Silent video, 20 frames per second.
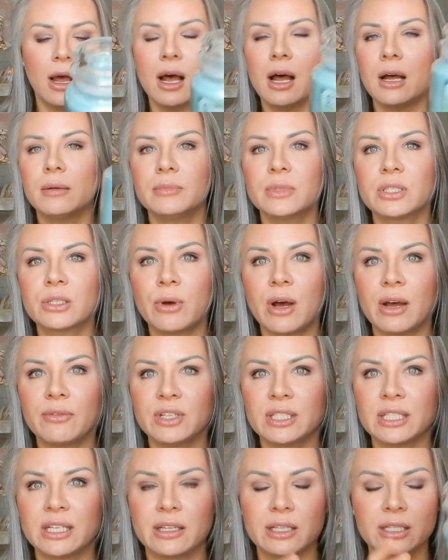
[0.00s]
Um, so
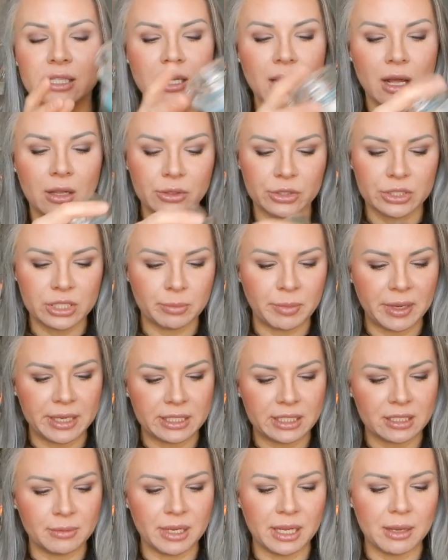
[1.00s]
obviously this color
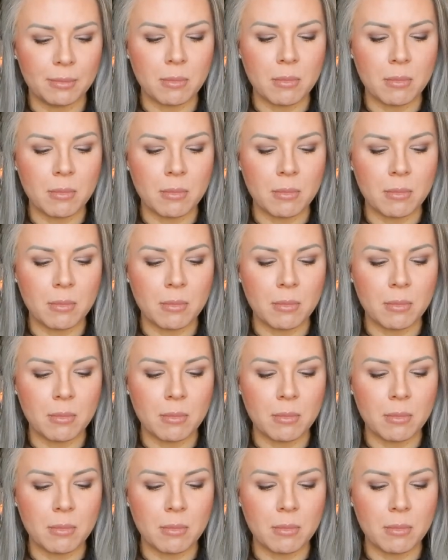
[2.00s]
speaks to me.